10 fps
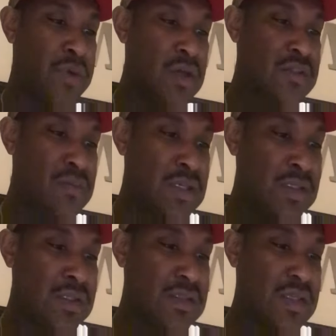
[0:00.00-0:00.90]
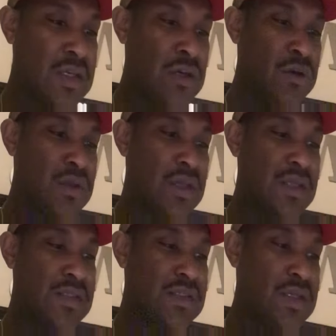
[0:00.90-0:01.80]
box meetings held
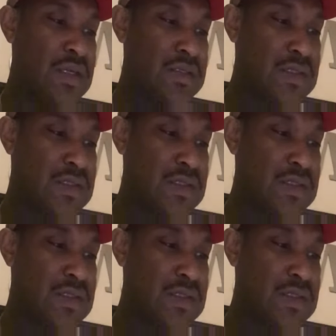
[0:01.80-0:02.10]
at the same